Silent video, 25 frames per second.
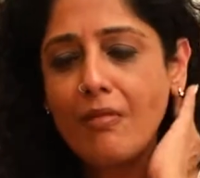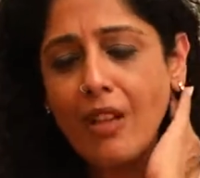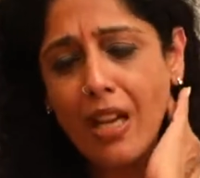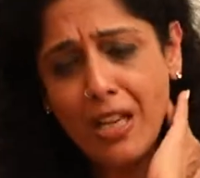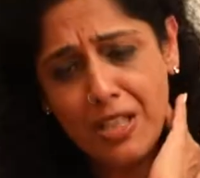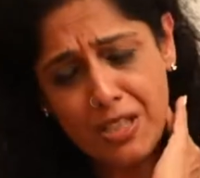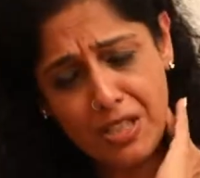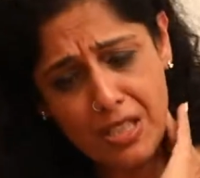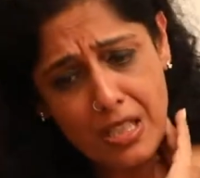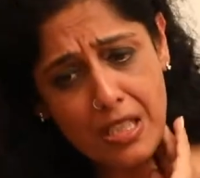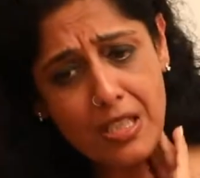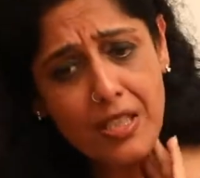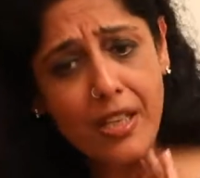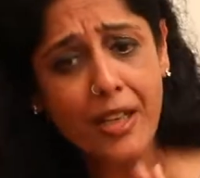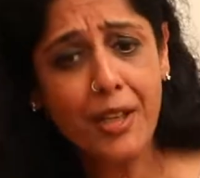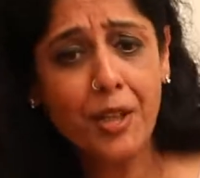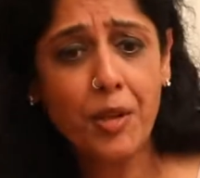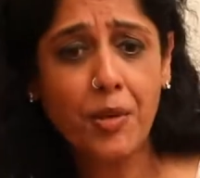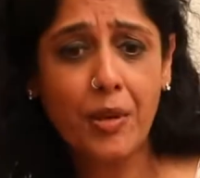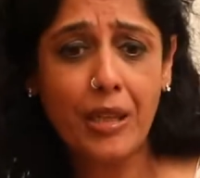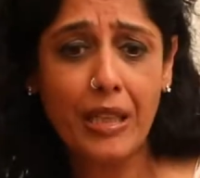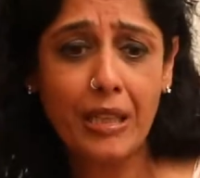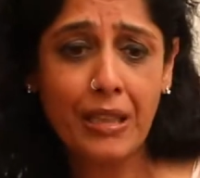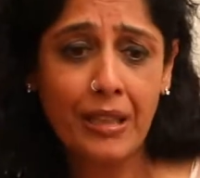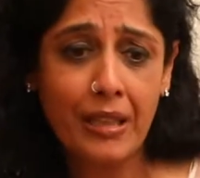still try to
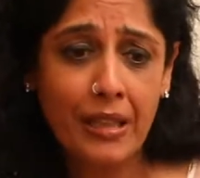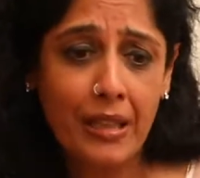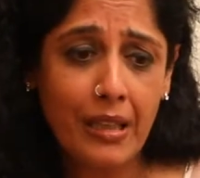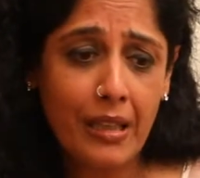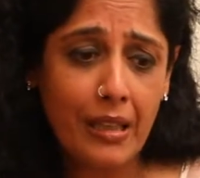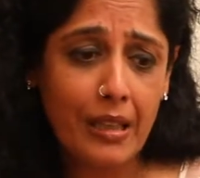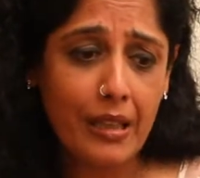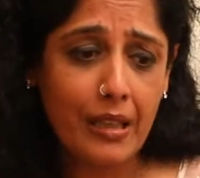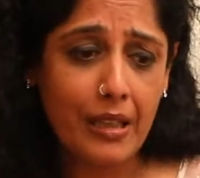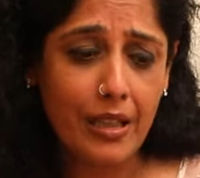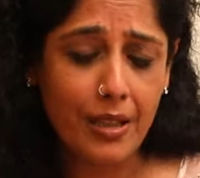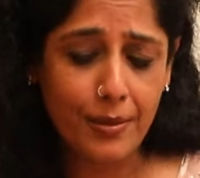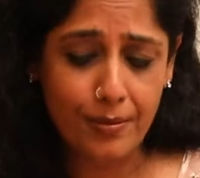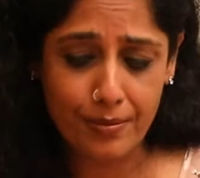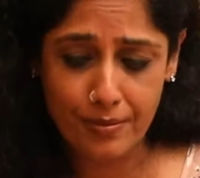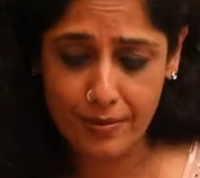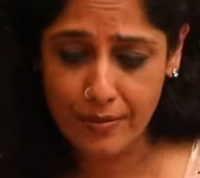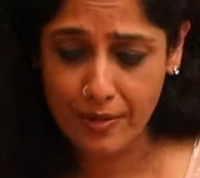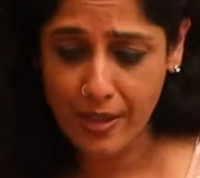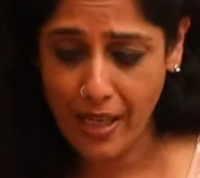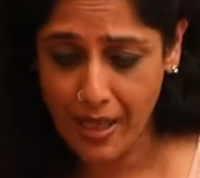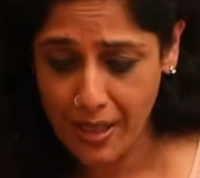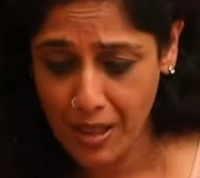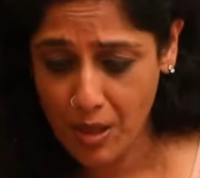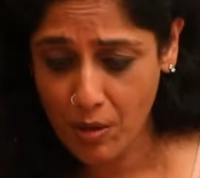read.
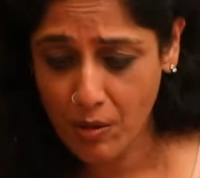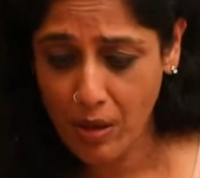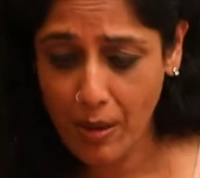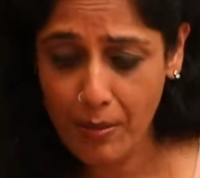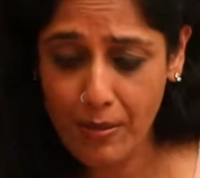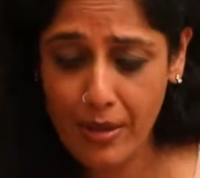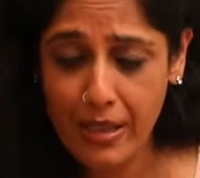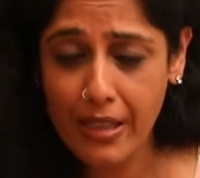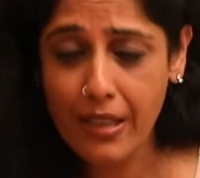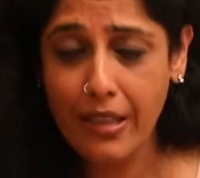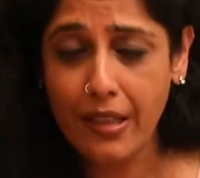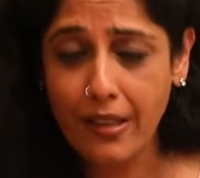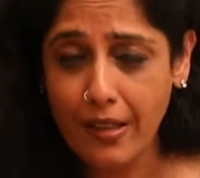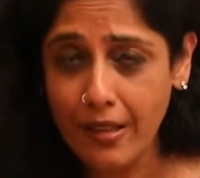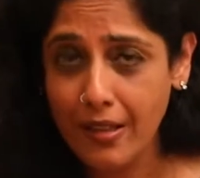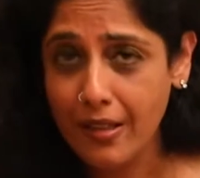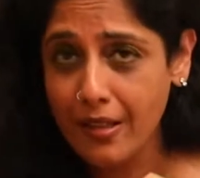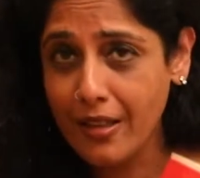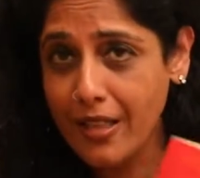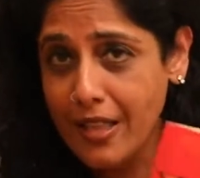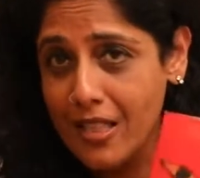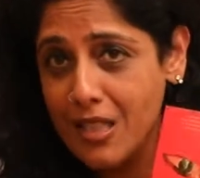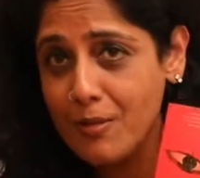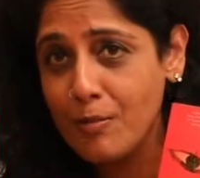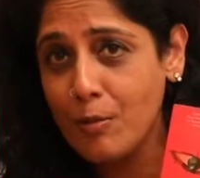Right now I'm reading
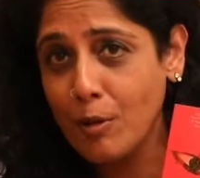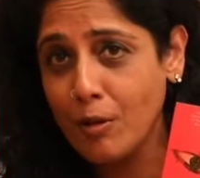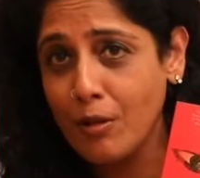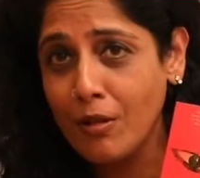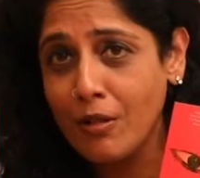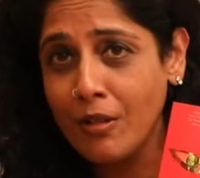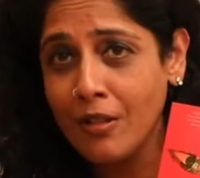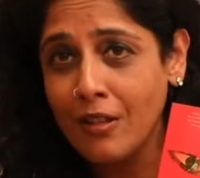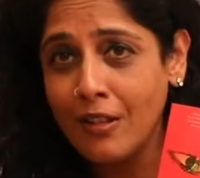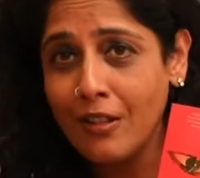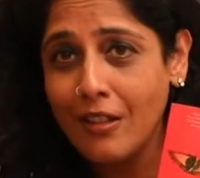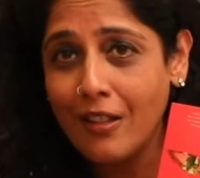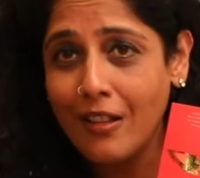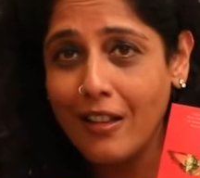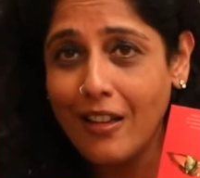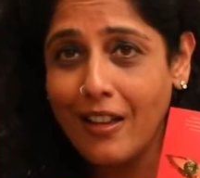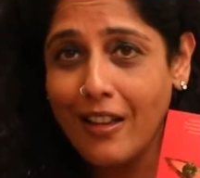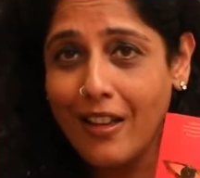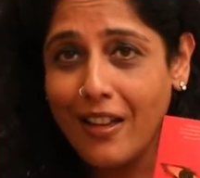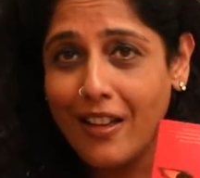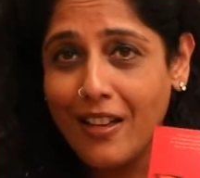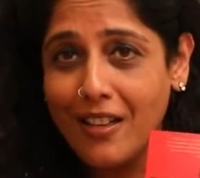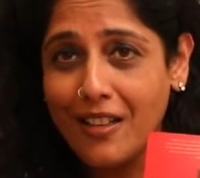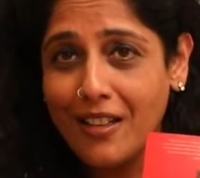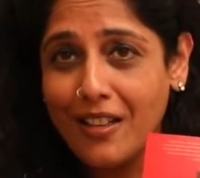this book,
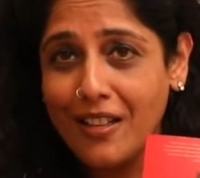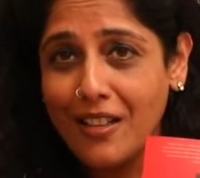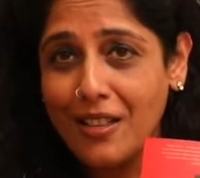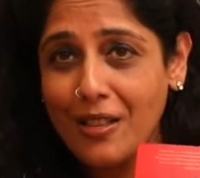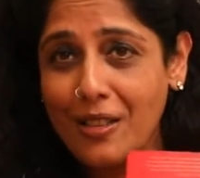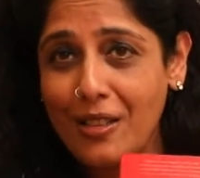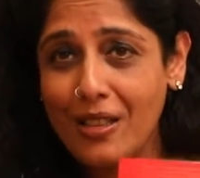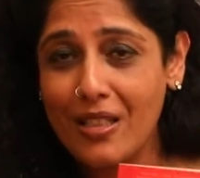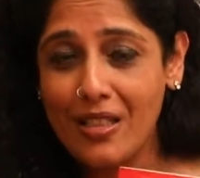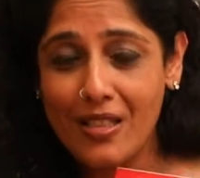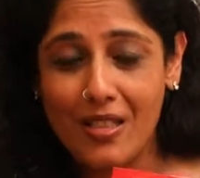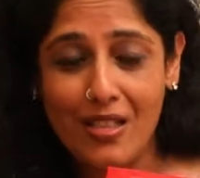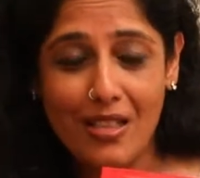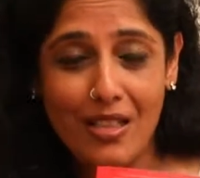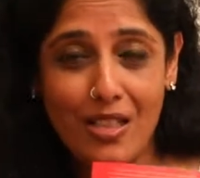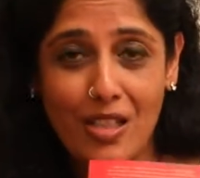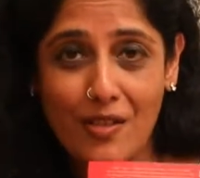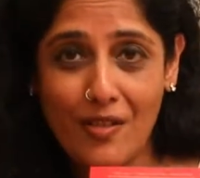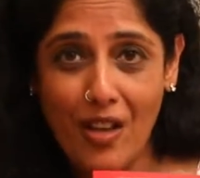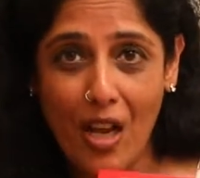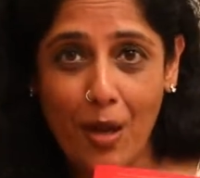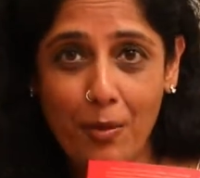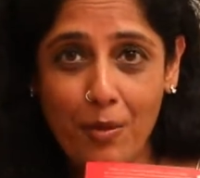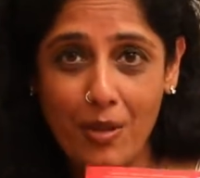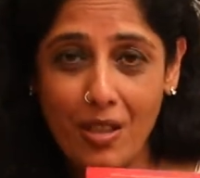and it's
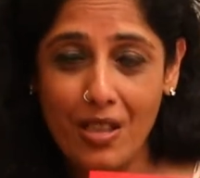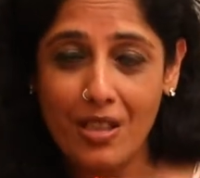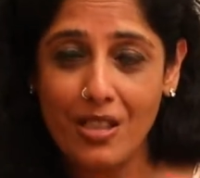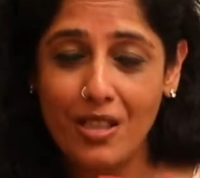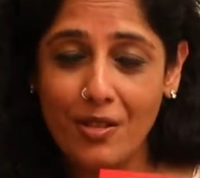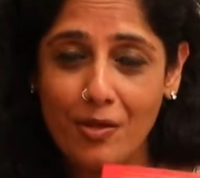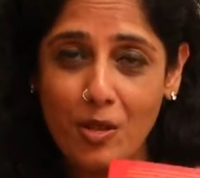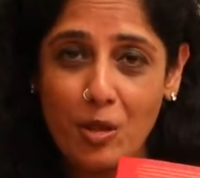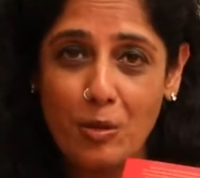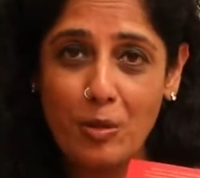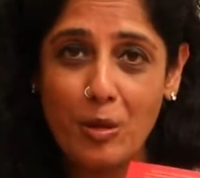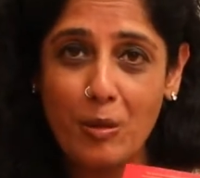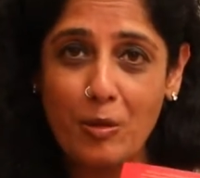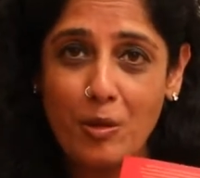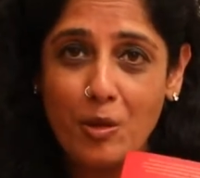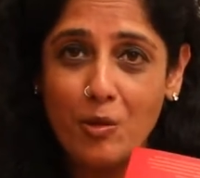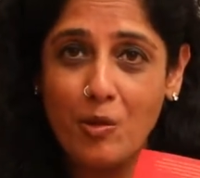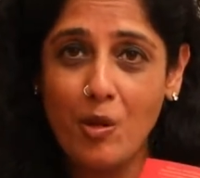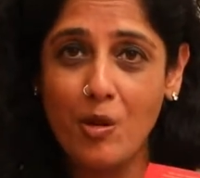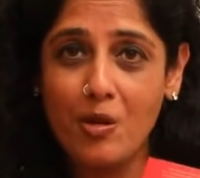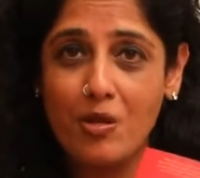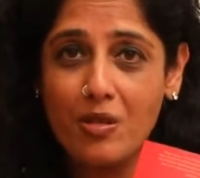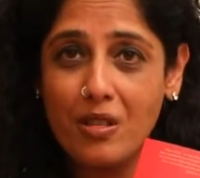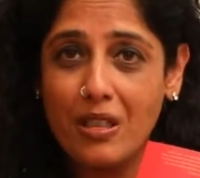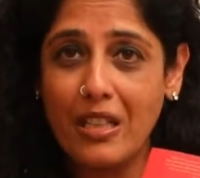fabulous. If you people
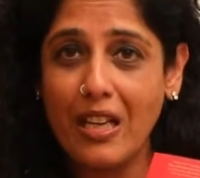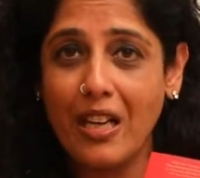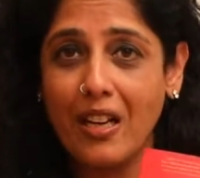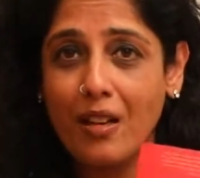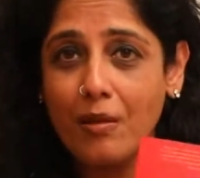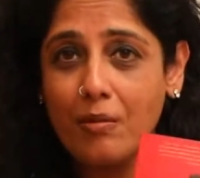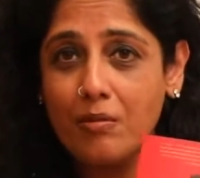want get a